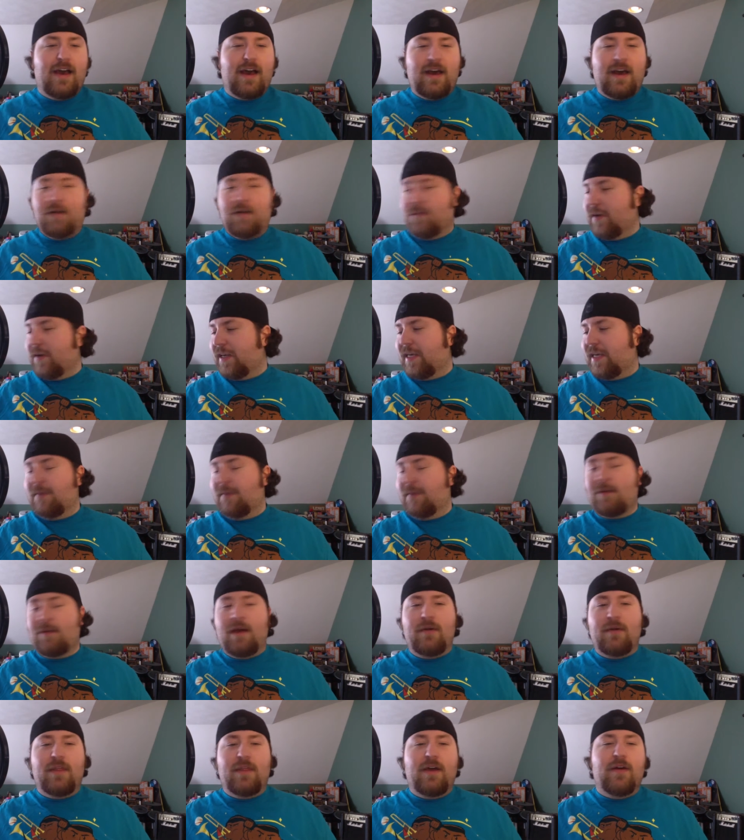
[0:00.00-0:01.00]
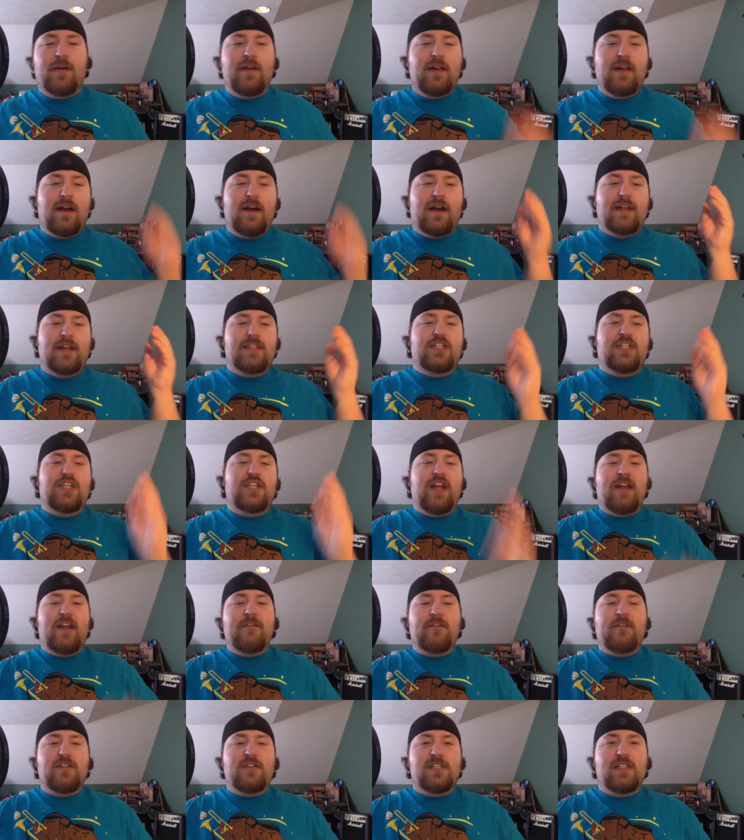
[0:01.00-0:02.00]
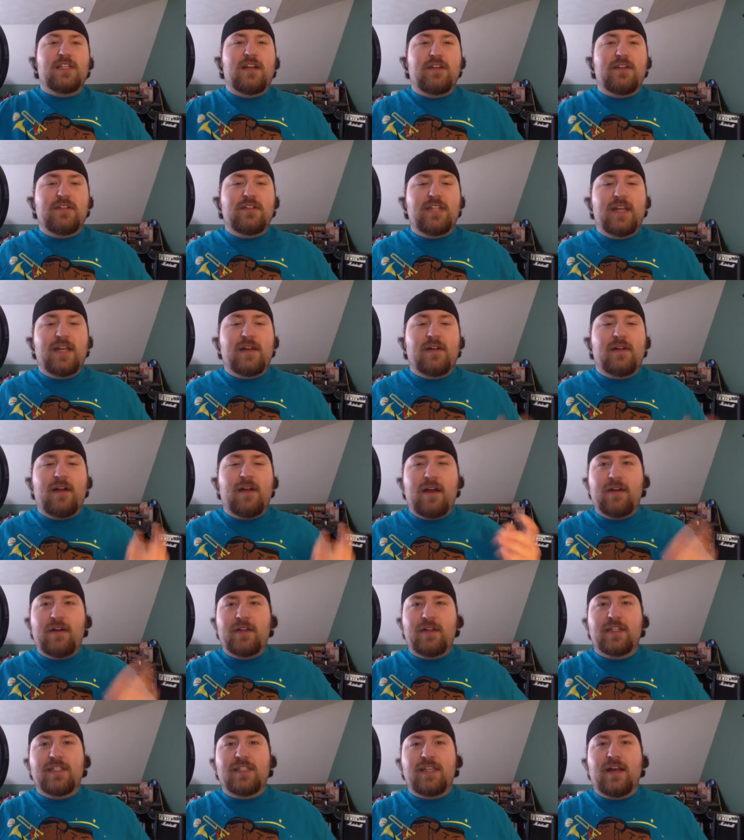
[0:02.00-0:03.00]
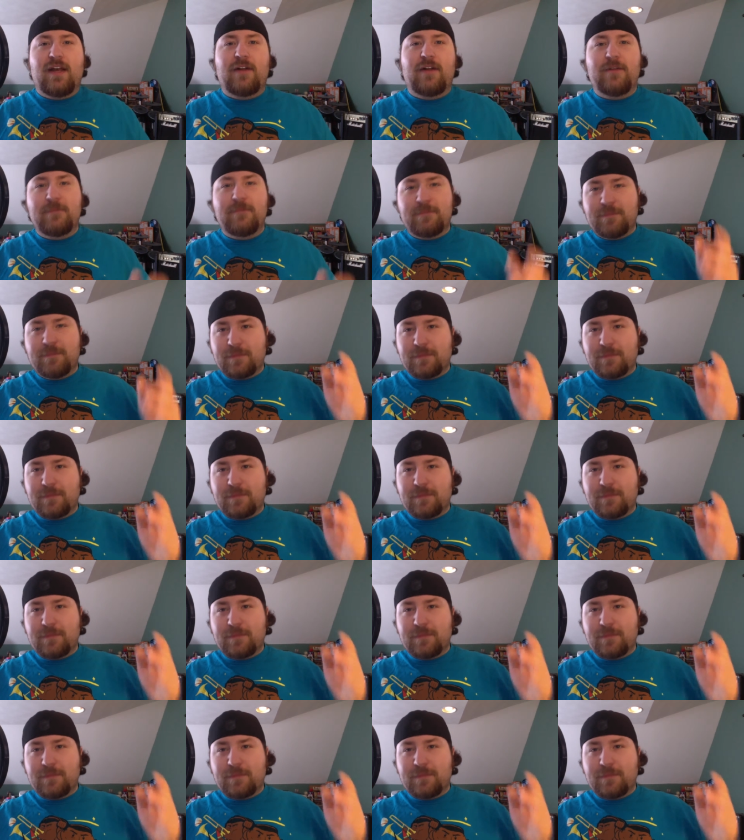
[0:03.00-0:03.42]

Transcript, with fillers: Uh, we're going to keep going, though. Uh, Shane versus Undertaker, Hell in a Cell.